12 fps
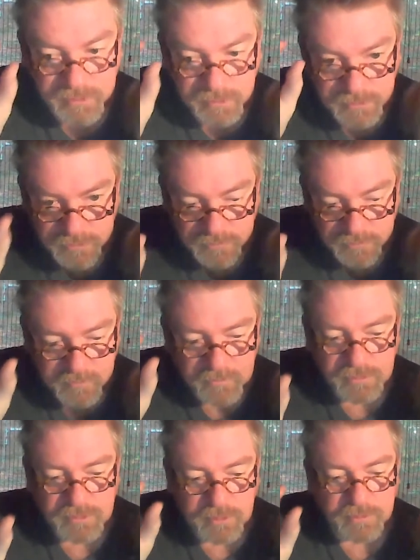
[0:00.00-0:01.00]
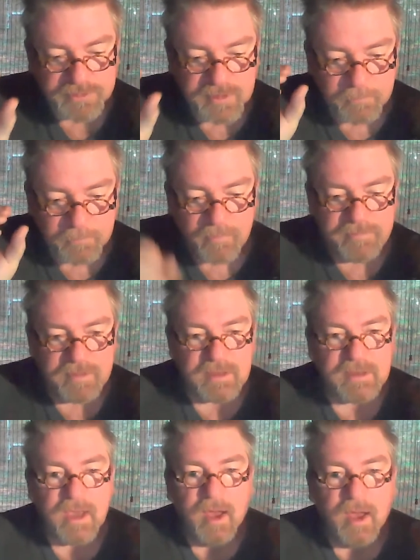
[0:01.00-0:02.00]
to do some of
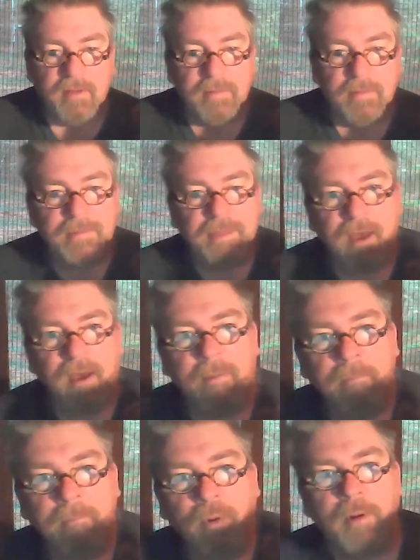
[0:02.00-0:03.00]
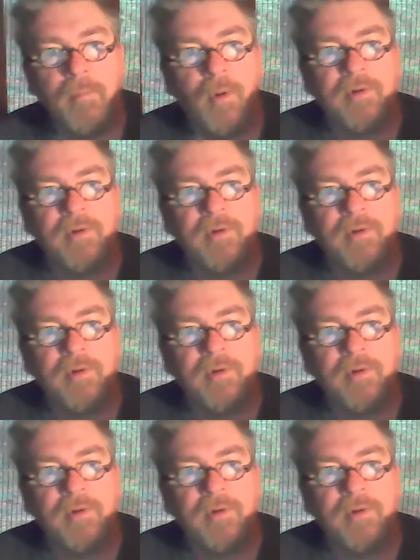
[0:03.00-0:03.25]
the more